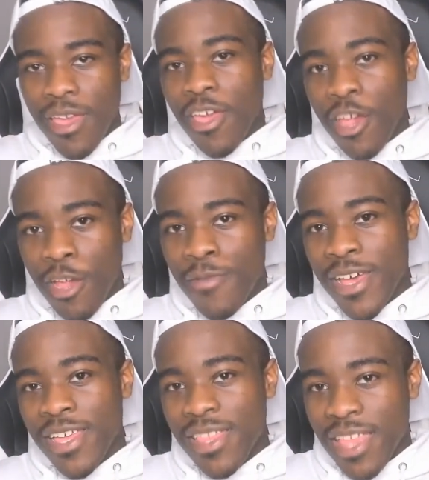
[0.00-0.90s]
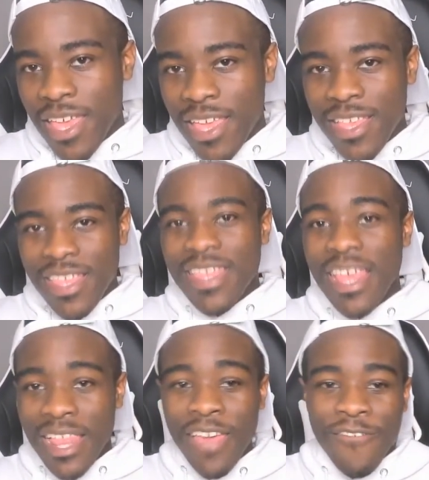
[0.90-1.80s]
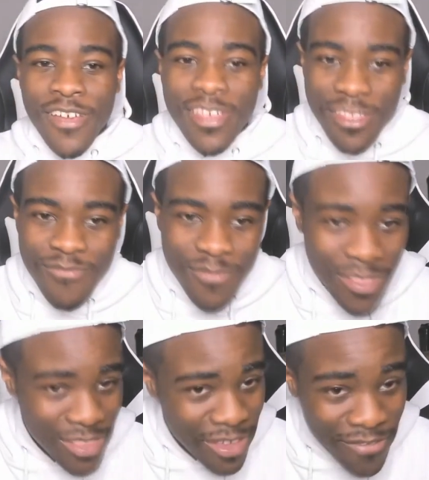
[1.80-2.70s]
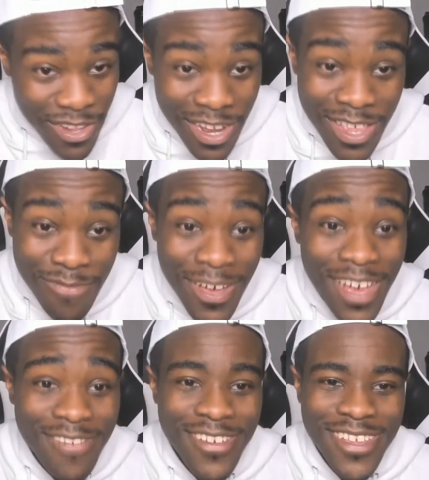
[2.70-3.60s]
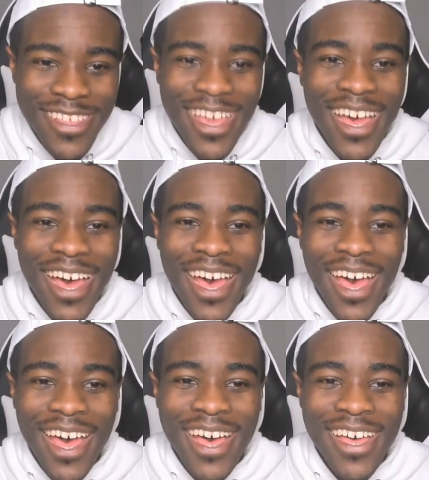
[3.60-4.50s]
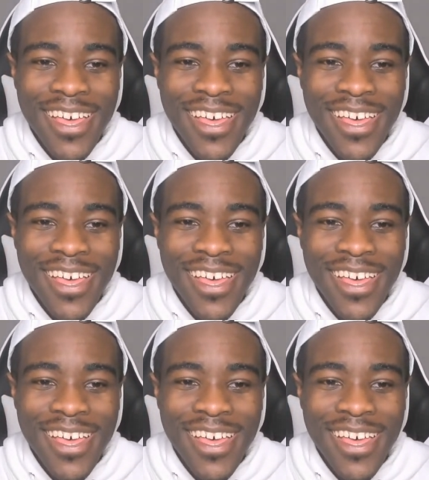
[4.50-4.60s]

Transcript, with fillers: everybody get they get their life right. Cause I'm definitely trying to get mine right.